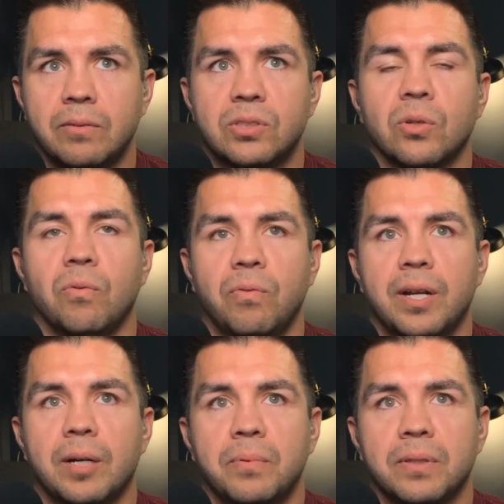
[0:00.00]
so fed
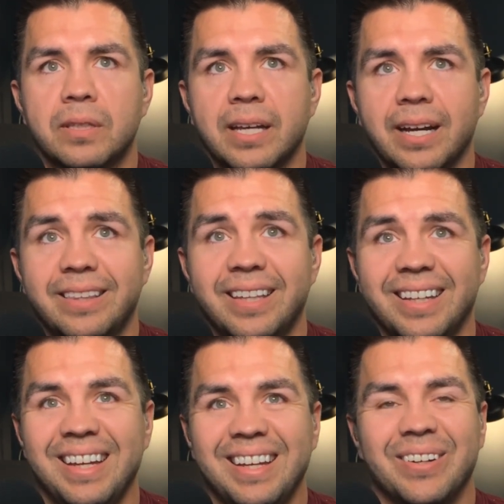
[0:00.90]
up with the Catholic
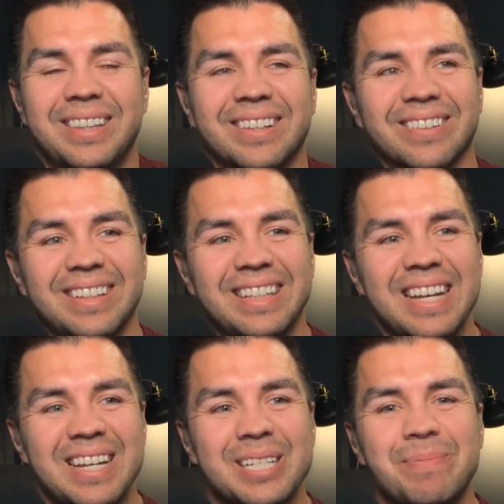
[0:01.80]
with the religion,
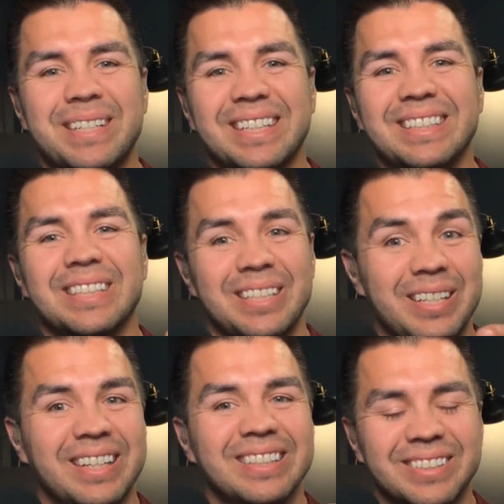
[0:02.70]
just because
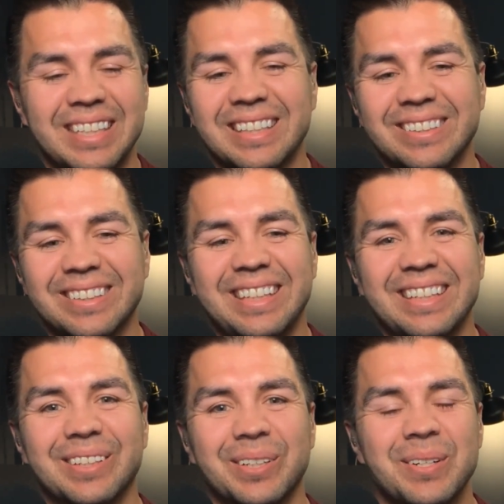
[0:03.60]
this is as a little
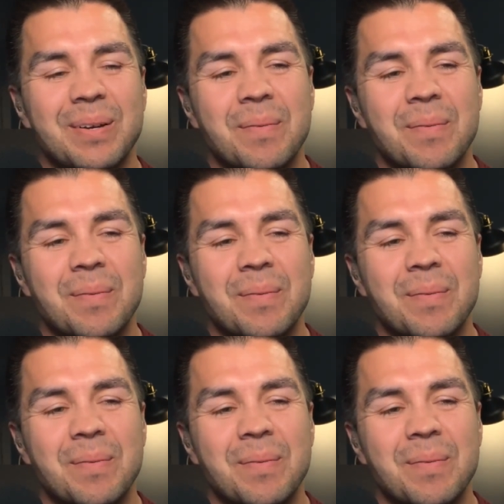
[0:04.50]
kid though.